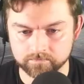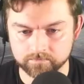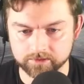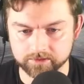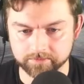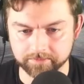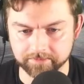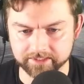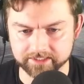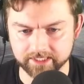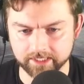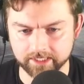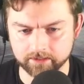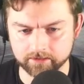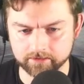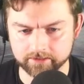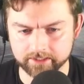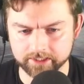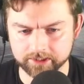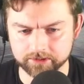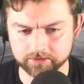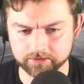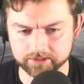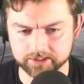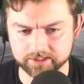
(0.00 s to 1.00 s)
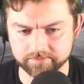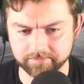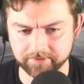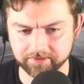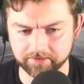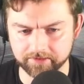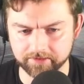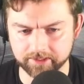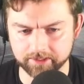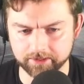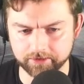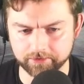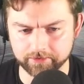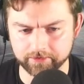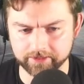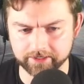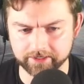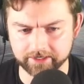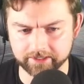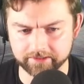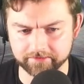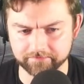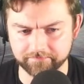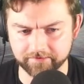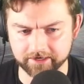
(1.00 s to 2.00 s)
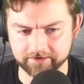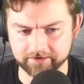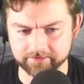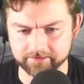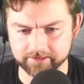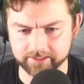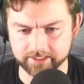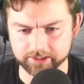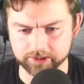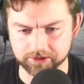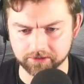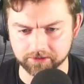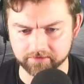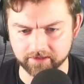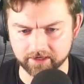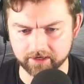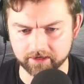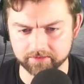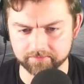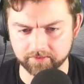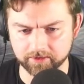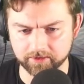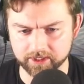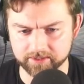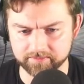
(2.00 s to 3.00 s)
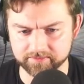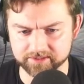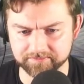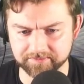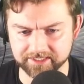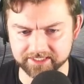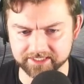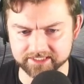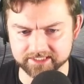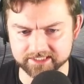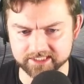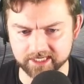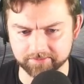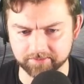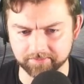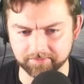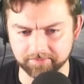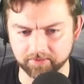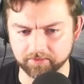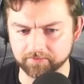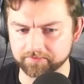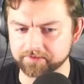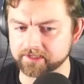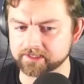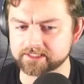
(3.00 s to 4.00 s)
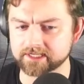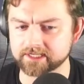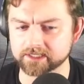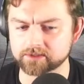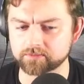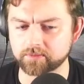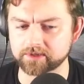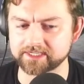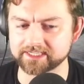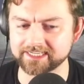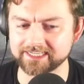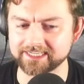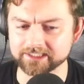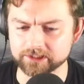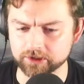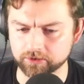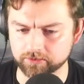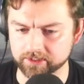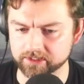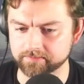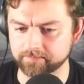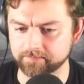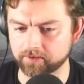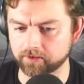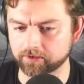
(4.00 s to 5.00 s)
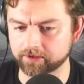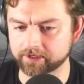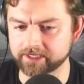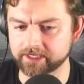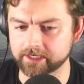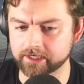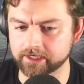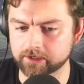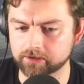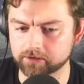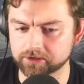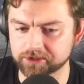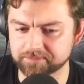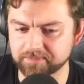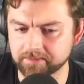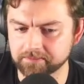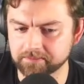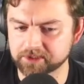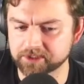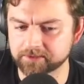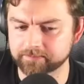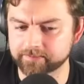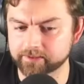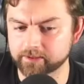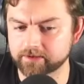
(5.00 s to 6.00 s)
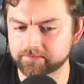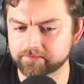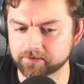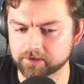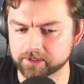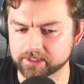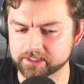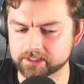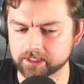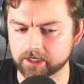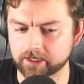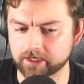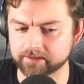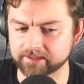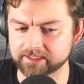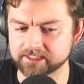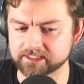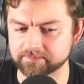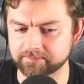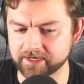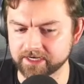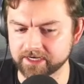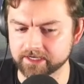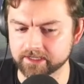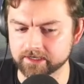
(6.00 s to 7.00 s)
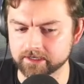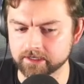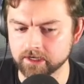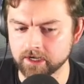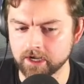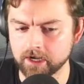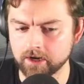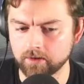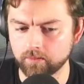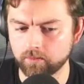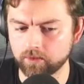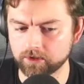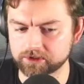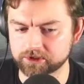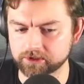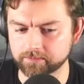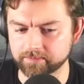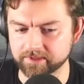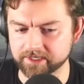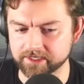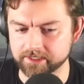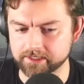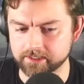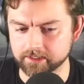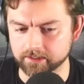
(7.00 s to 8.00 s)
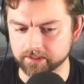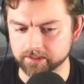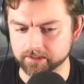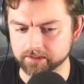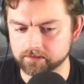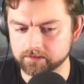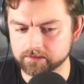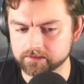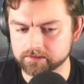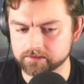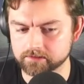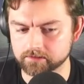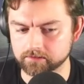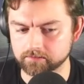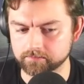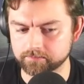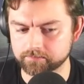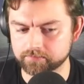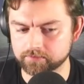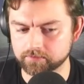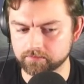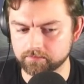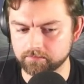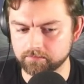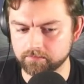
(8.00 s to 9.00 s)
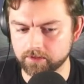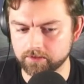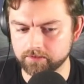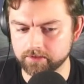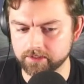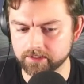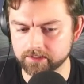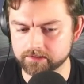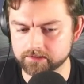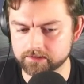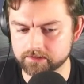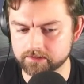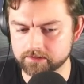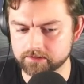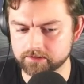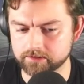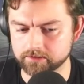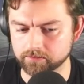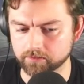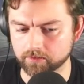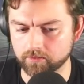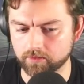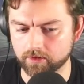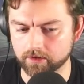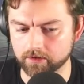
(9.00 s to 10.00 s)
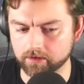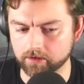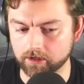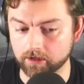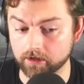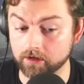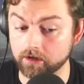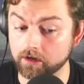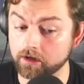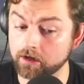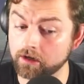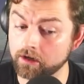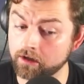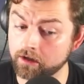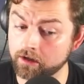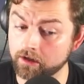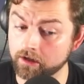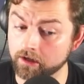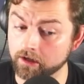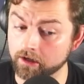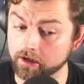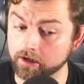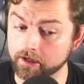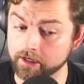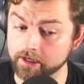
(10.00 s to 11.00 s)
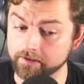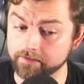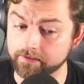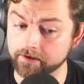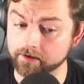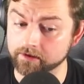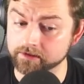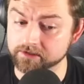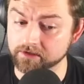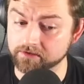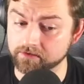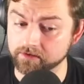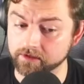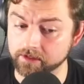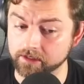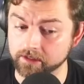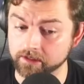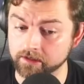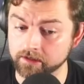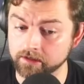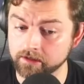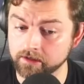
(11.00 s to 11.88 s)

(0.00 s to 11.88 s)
To maintain our national stability and unity, the fate of the nation and that of the party must be inseparable. The exact way to integrate the party and encourage membership, however, is hotly debated what should be done. So promote it to require... Oh, hey, there's a thing.